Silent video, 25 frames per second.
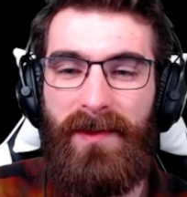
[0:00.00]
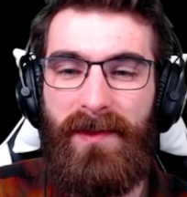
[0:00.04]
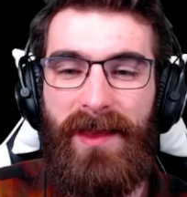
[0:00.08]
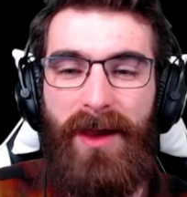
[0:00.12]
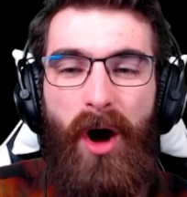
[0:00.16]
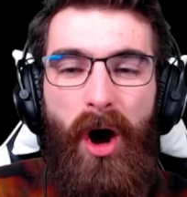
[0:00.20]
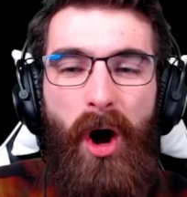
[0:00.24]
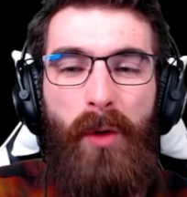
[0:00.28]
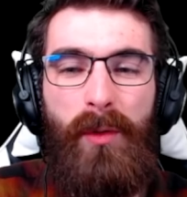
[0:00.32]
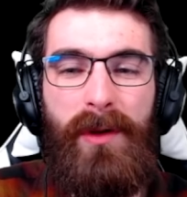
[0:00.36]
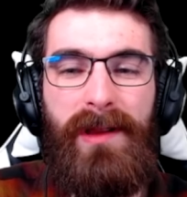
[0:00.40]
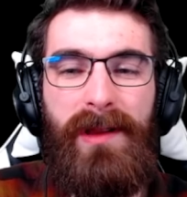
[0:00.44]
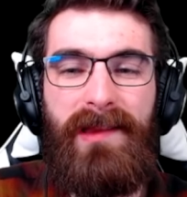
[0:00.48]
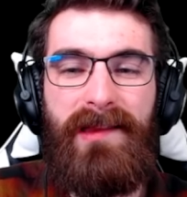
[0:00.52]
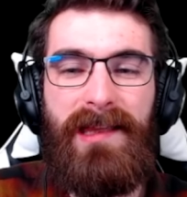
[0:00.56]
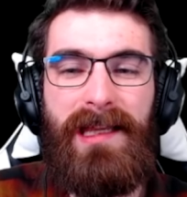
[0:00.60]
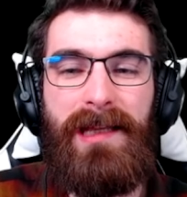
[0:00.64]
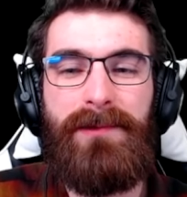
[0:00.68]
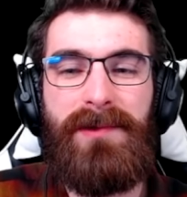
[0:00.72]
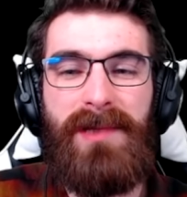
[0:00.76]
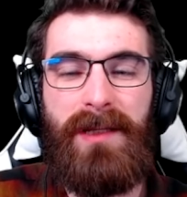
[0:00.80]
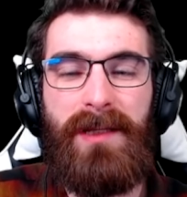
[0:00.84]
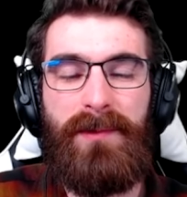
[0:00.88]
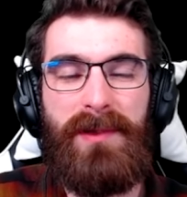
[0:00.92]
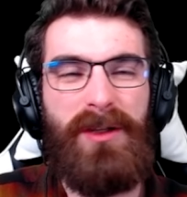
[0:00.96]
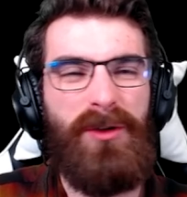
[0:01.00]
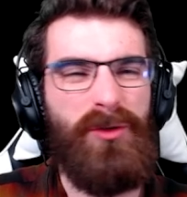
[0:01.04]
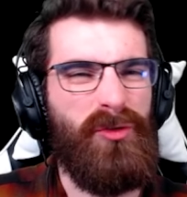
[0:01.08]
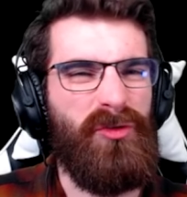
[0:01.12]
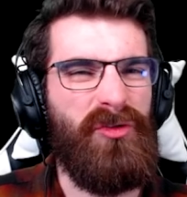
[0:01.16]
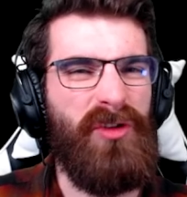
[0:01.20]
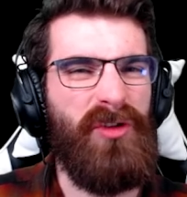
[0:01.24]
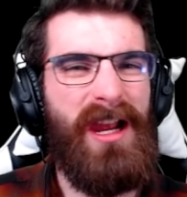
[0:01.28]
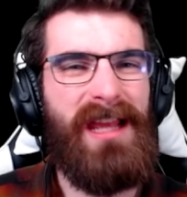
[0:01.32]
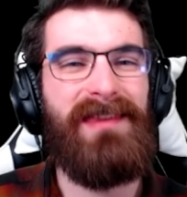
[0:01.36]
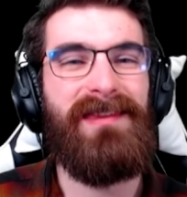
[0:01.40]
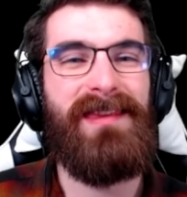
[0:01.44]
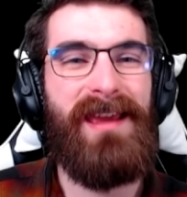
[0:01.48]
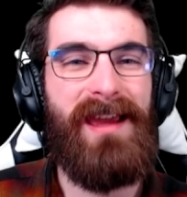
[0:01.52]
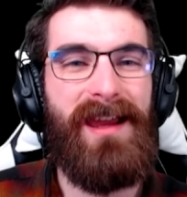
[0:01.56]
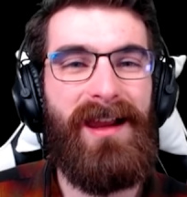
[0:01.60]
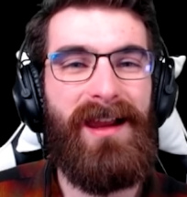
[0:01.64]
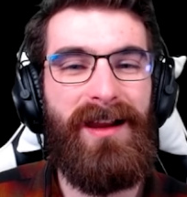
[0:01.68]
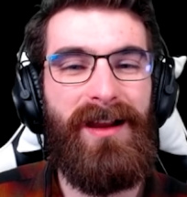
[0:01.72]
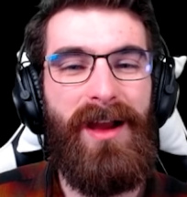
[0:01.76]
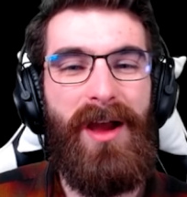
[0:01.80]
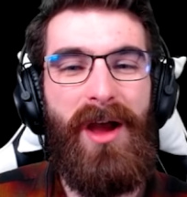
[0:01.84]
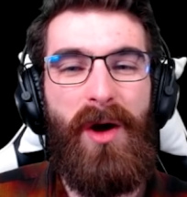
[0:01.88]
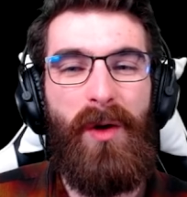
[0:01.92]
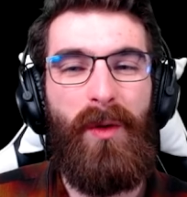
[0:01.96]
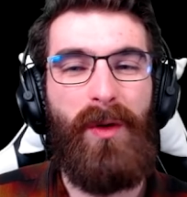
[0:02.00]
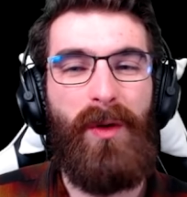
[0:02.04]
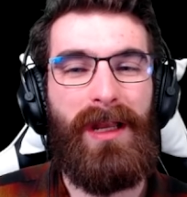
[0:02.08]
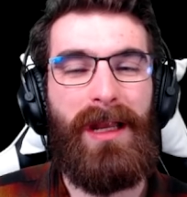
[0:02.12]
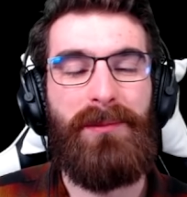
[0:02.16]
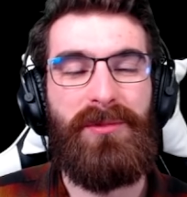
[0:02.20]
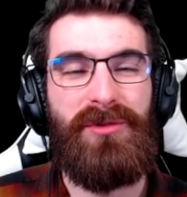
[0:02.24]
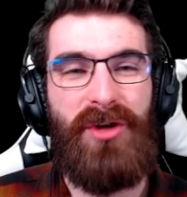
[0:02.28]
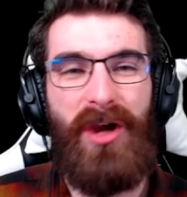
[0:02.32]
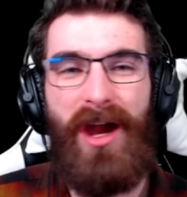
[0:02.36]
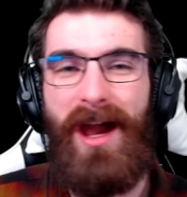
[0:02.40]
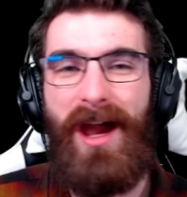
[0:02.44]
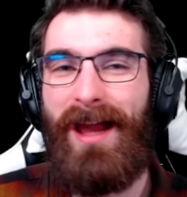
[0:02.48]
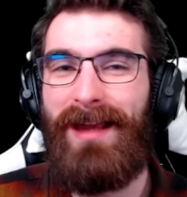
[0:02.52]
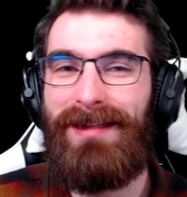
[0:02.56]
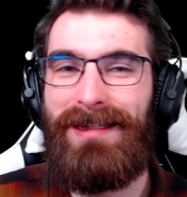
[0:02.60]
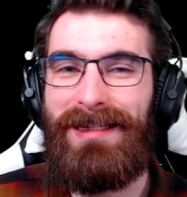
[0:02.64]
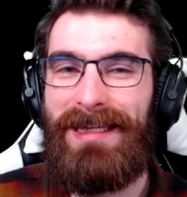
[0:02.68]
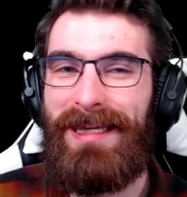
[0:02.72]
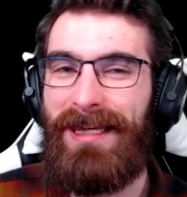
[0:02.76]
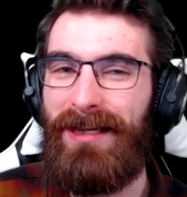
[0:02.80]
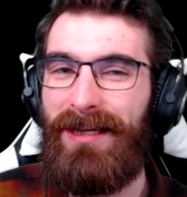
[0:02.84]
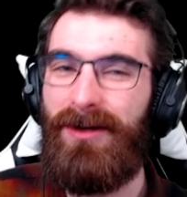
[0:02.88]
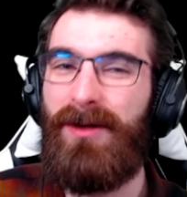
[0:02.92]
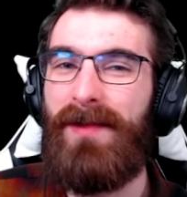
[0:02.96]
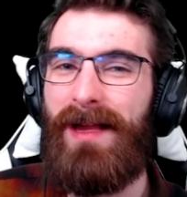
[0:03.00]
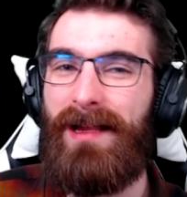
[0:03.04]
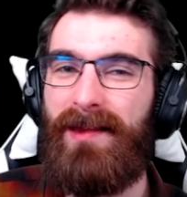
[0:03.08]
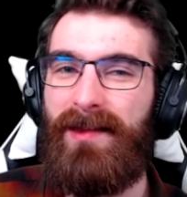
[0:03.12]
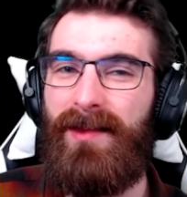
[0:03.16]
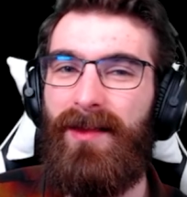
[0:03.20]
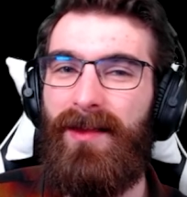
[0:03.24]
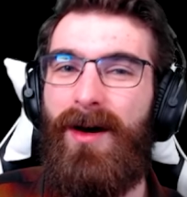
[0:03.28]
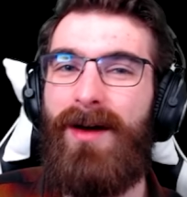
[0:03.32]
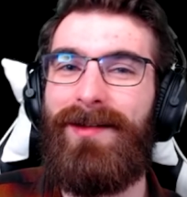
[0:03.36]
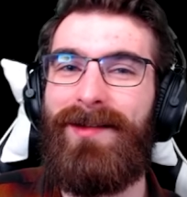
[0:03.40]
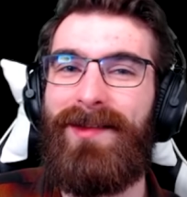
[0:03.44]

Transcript: They always seem to be right there when I'm trying to kill that Slaughter